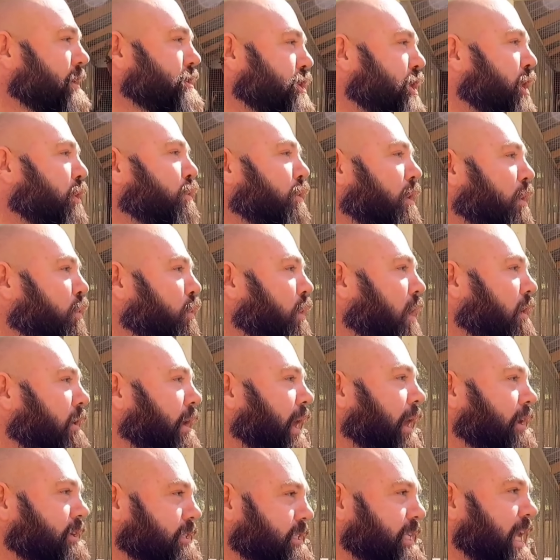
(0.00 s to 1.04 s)
Because you don't want to
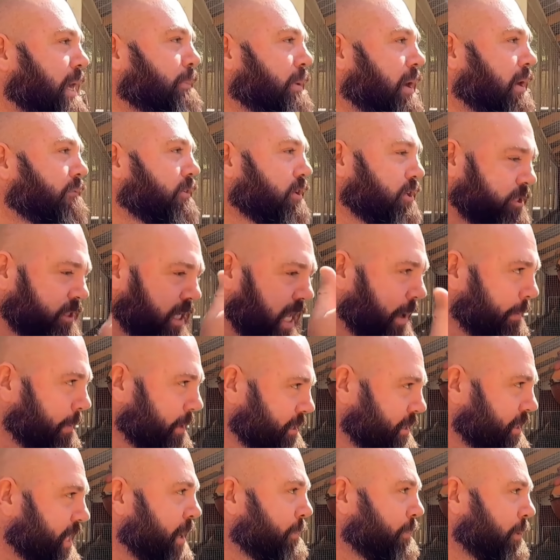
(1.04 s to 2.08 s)
walk out, step off your step,
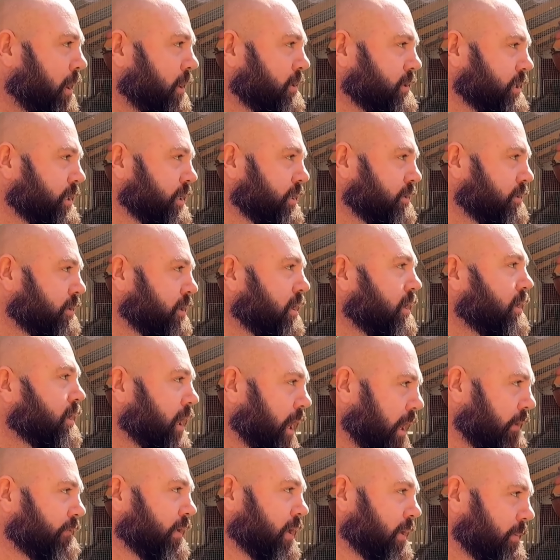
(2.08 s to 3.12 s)
and step onto
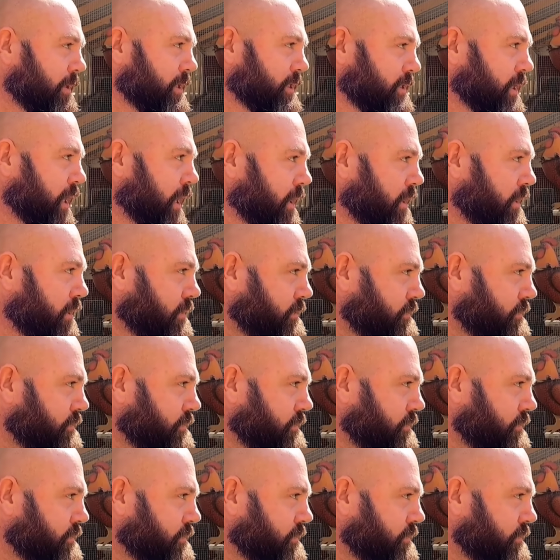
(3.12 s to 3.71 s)
a venomous snake.